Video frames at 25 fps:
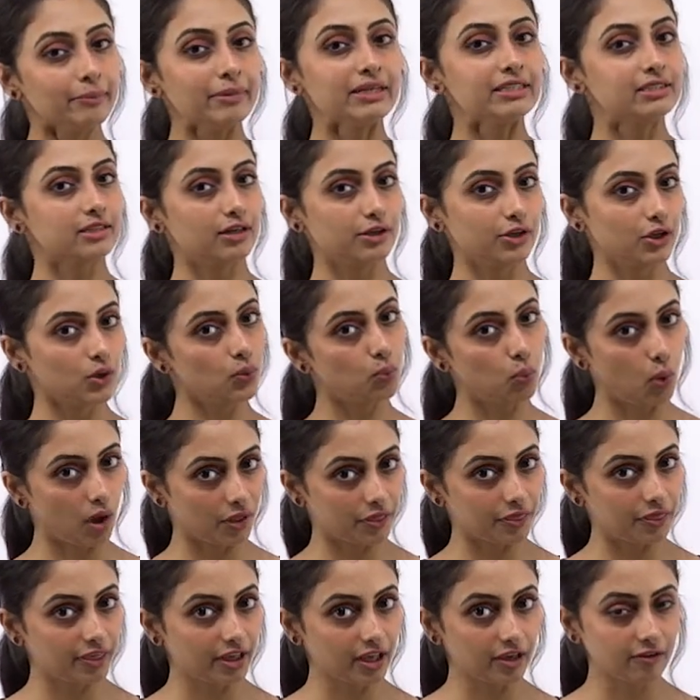me tell you
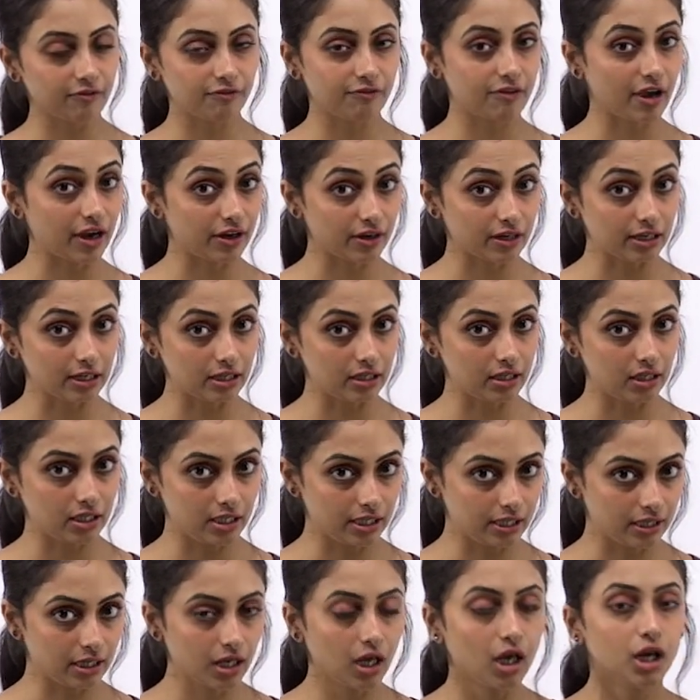one thing very
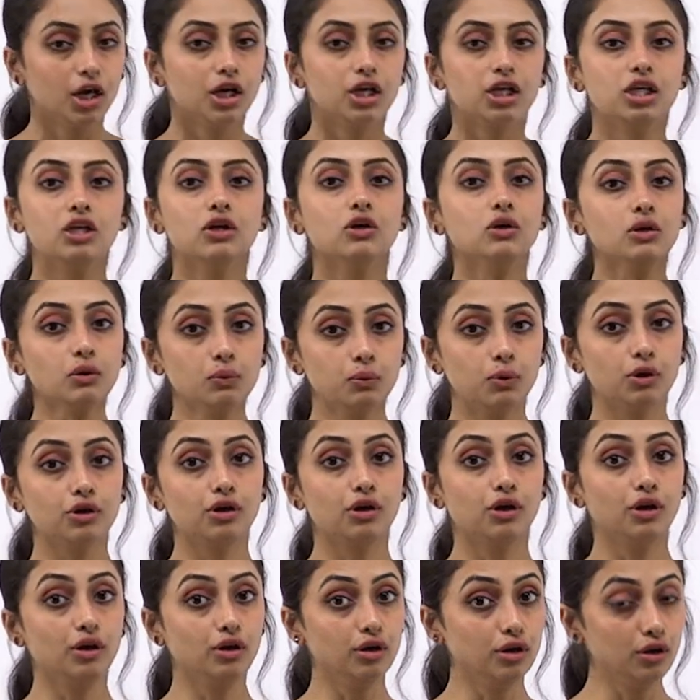clearly. You would
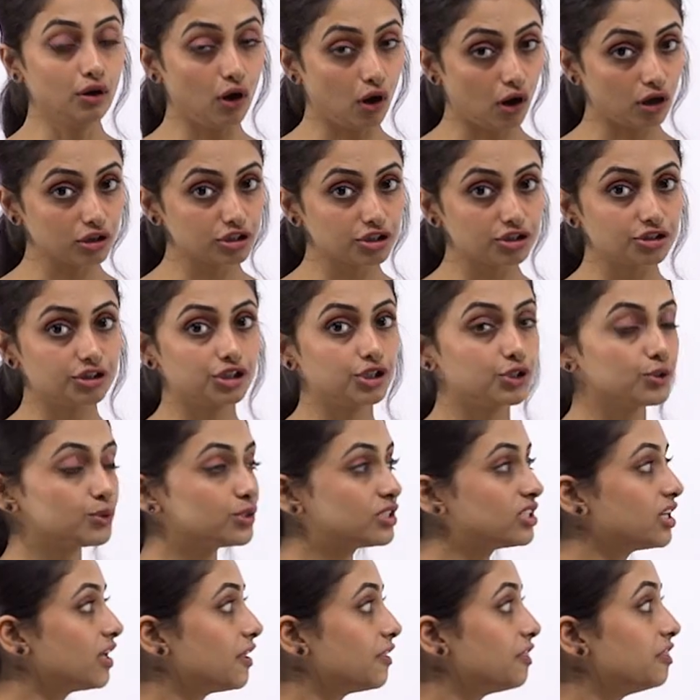not
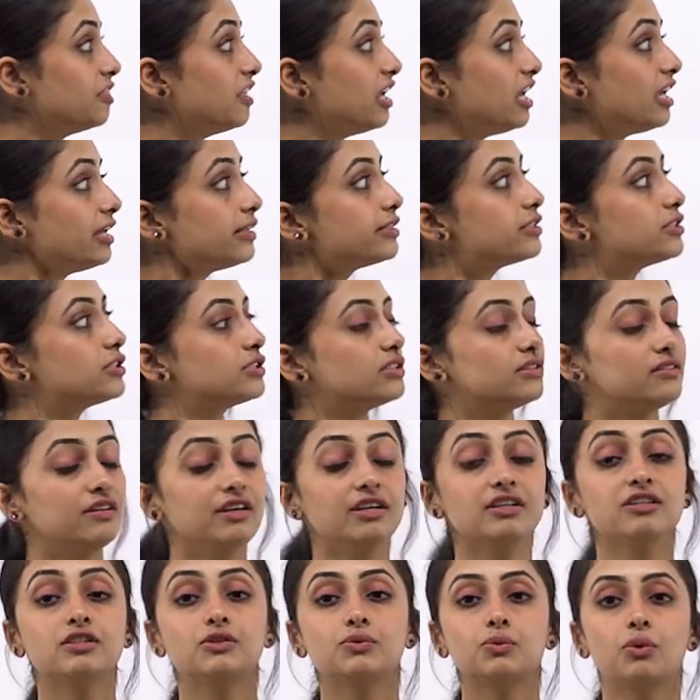use
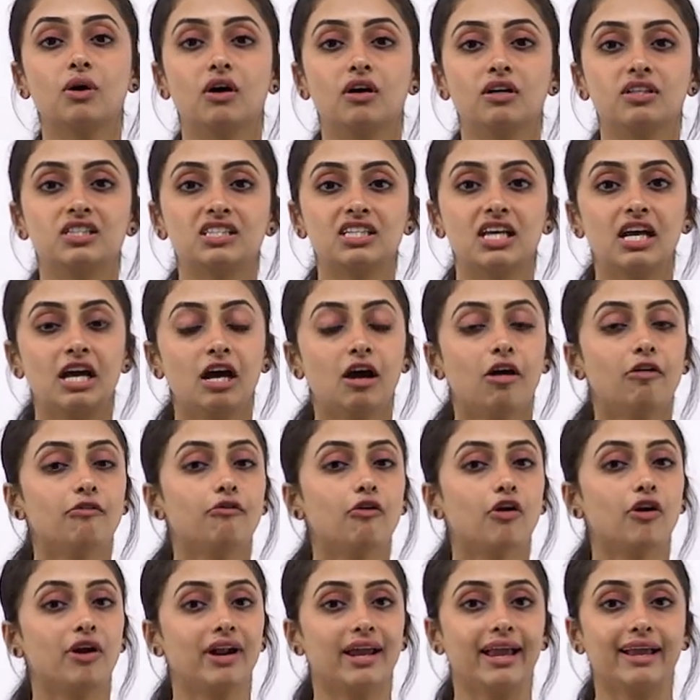these words
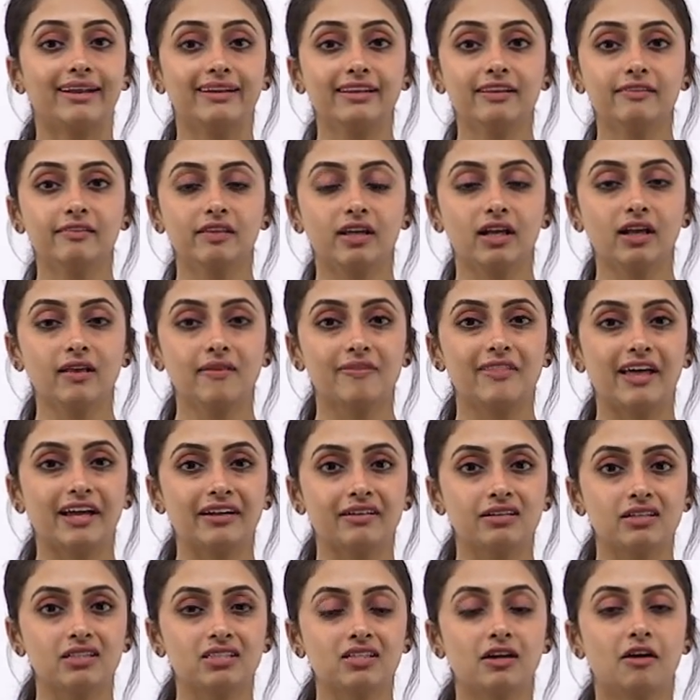for anything that
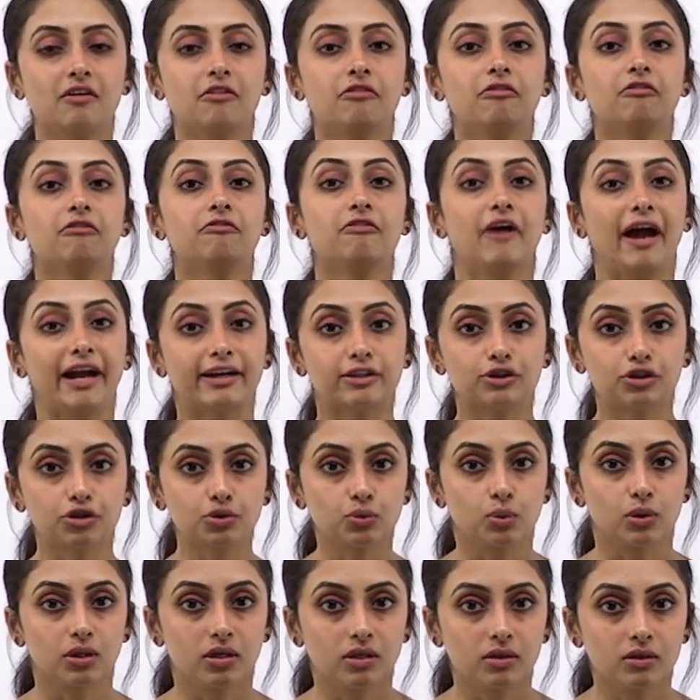is
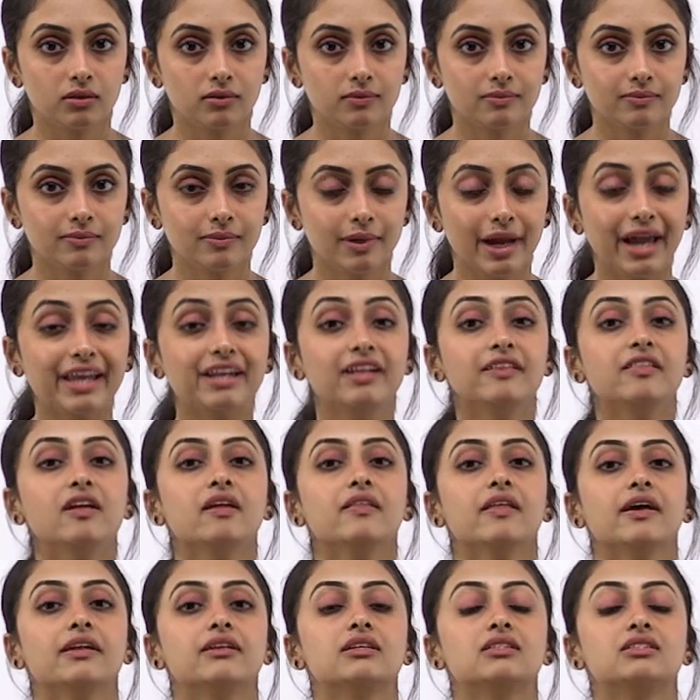factual,
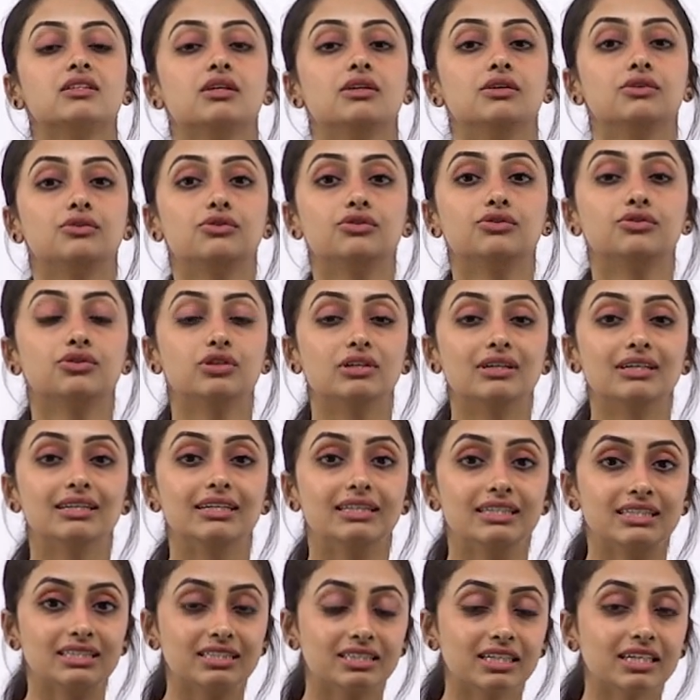anything that is
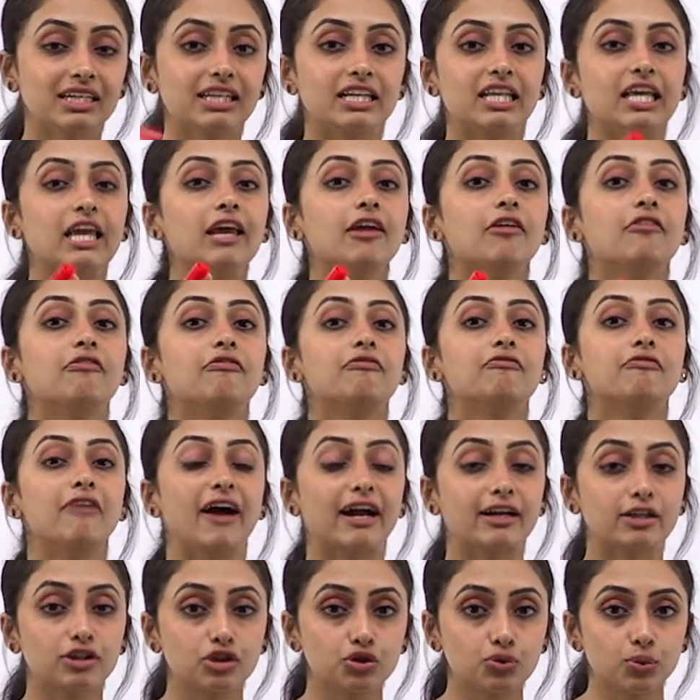realistically
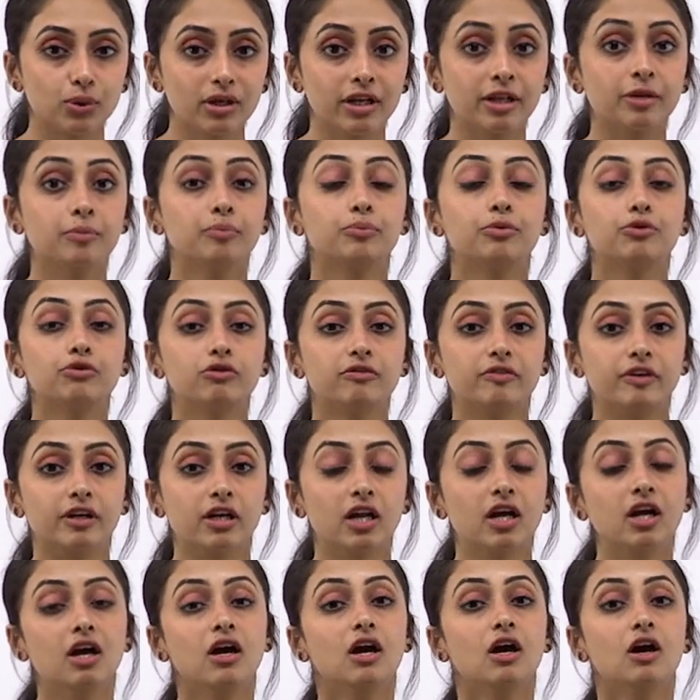factual and proven.
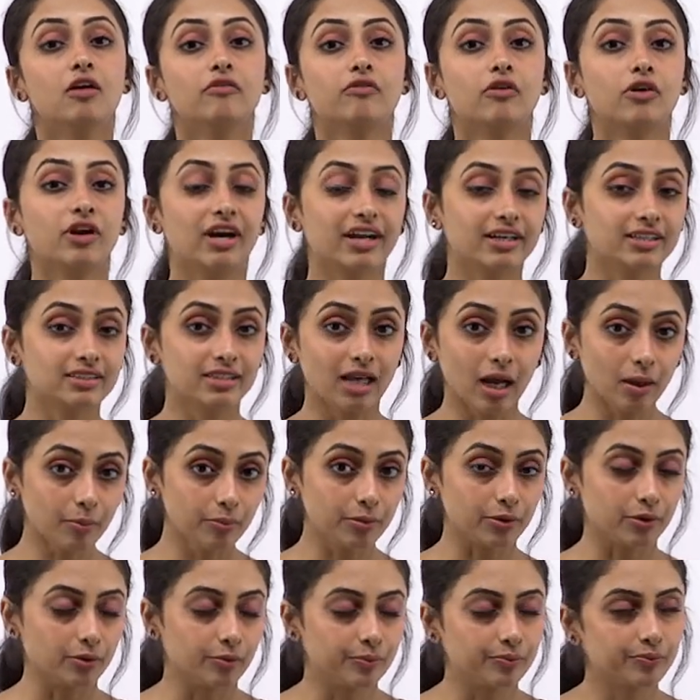For
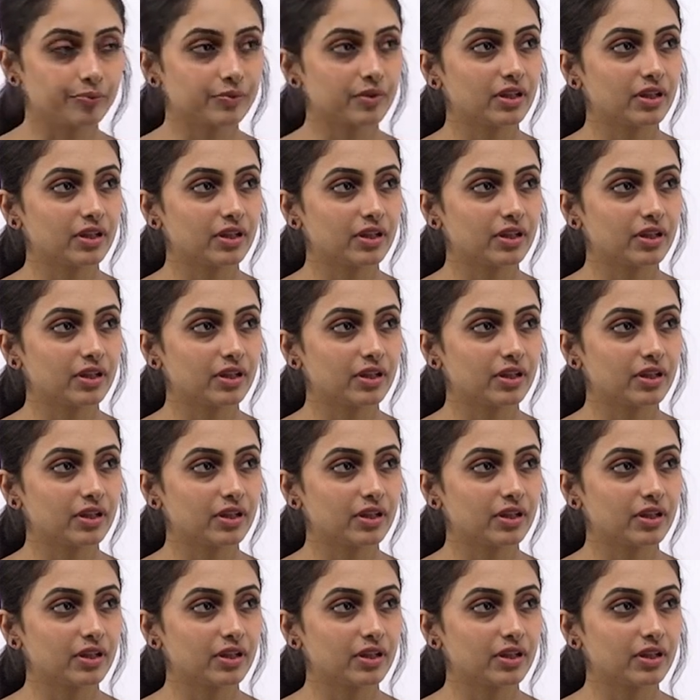example,